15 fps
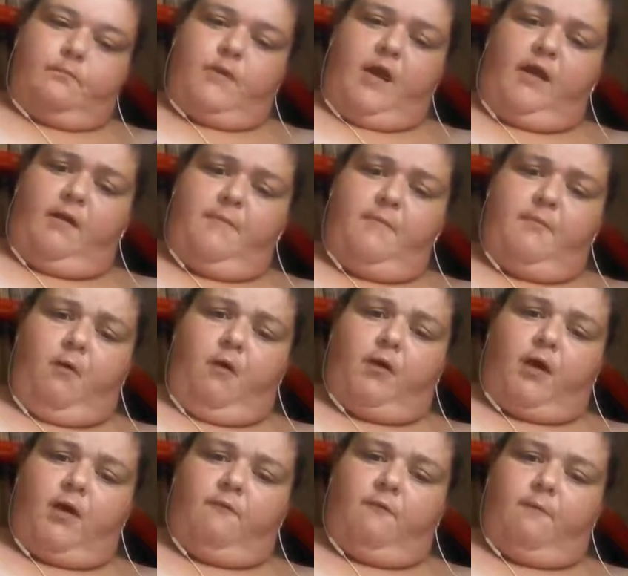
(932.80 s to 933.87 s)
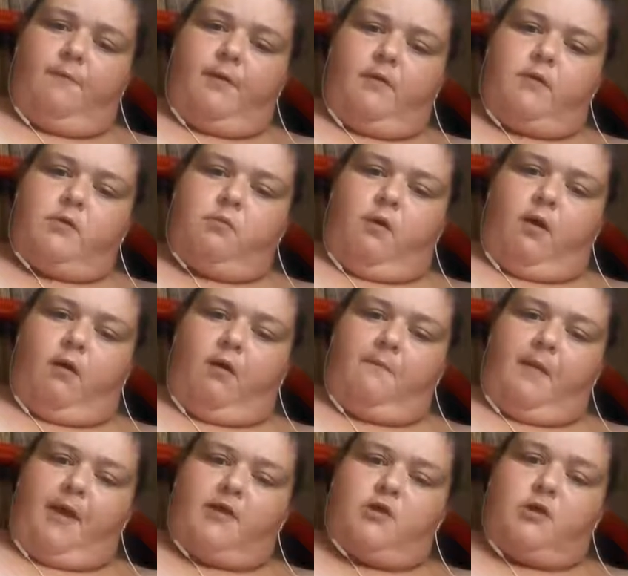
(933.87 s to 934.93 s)
And I'll be blogging for Bill as well.
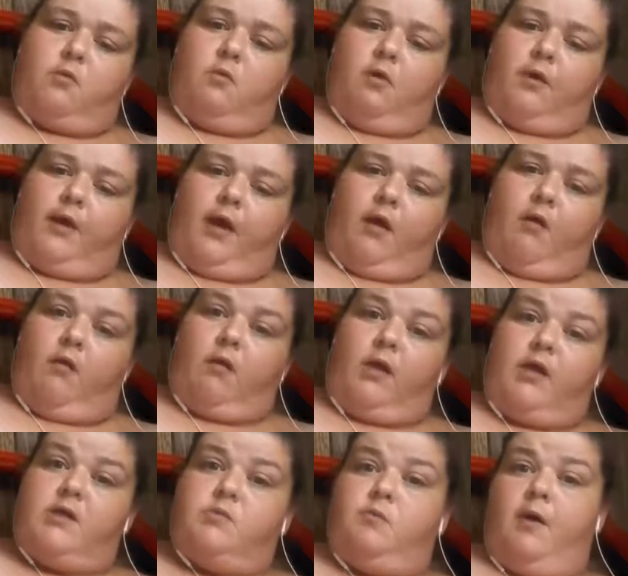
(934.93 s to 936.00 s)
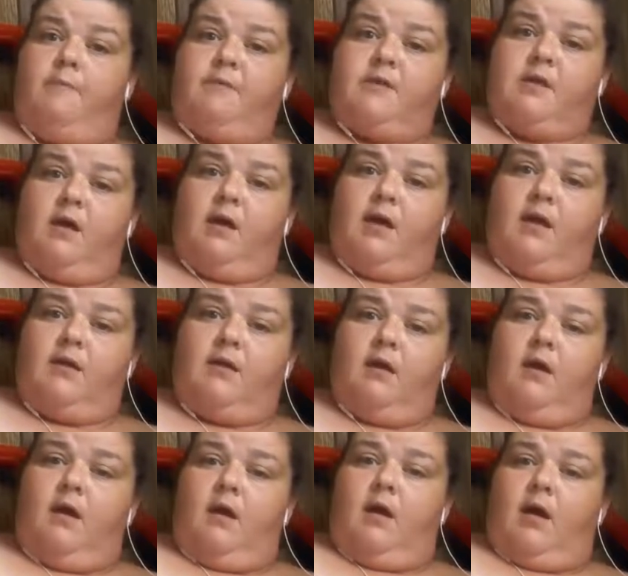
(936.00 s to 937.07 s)
I'm actually working on his website.
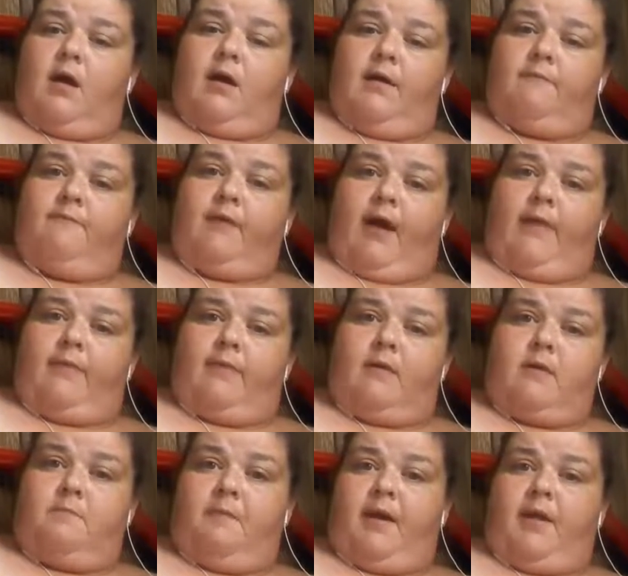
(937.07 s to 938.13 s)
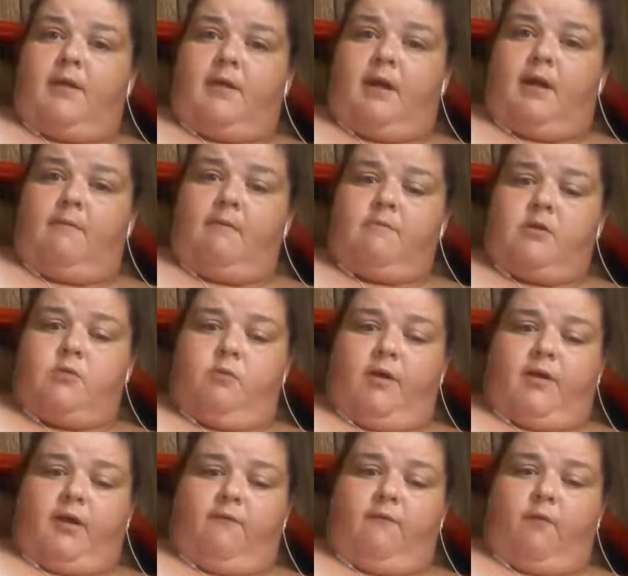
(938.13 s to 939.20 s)
I've got the domain name. I'm just
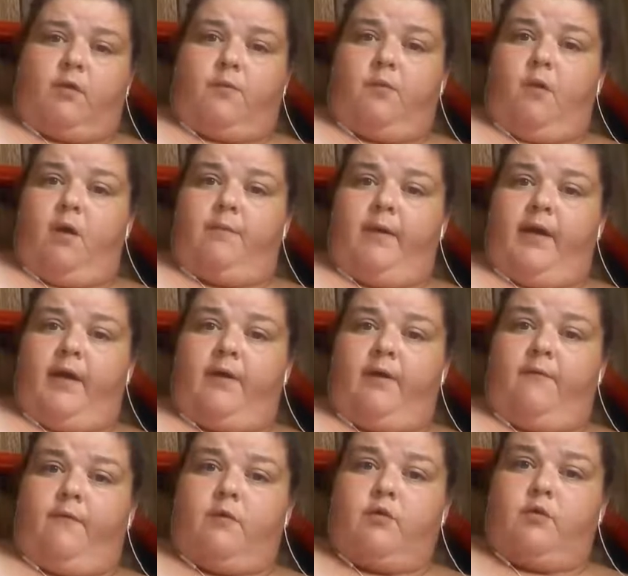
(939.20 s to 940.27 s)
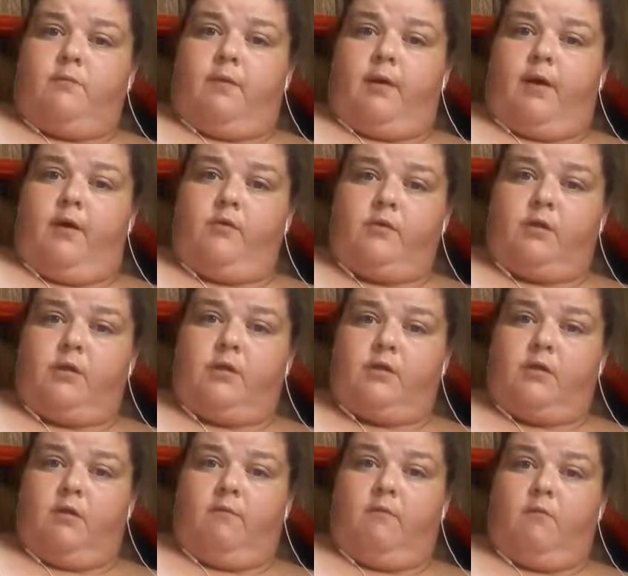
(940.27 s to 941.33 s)
waiting for it to propagate over to my hosting
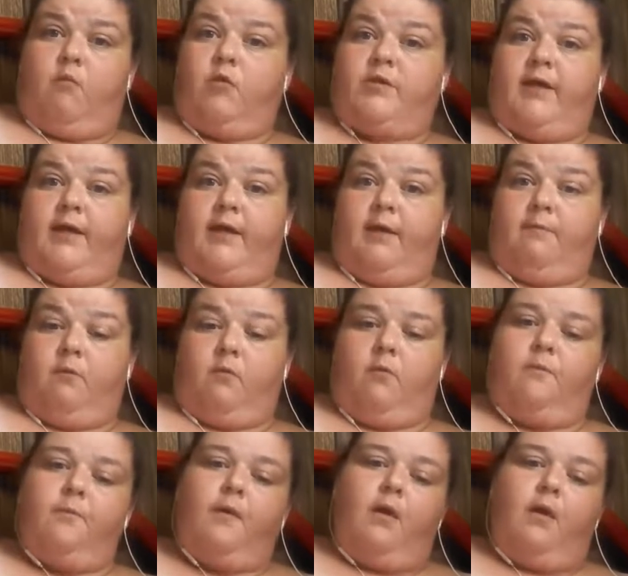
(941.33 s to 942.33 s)
server, More Techie Bull.